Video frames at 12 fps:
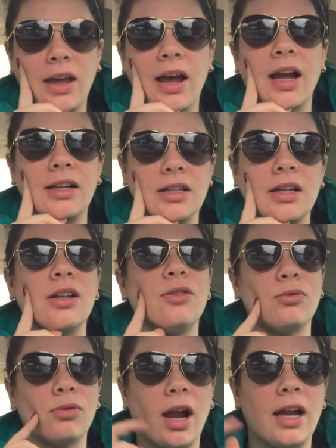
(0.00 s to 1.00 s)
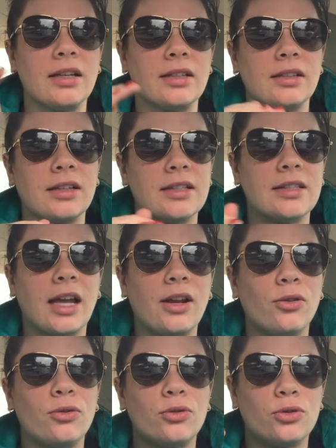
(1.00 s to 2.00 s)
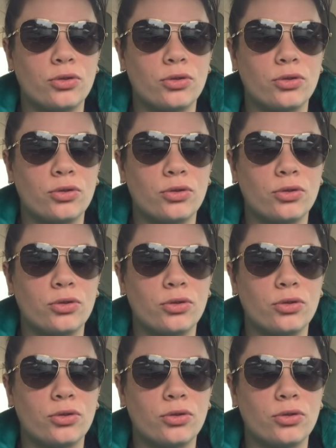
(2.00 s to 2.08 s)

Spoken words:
I did it right because I don't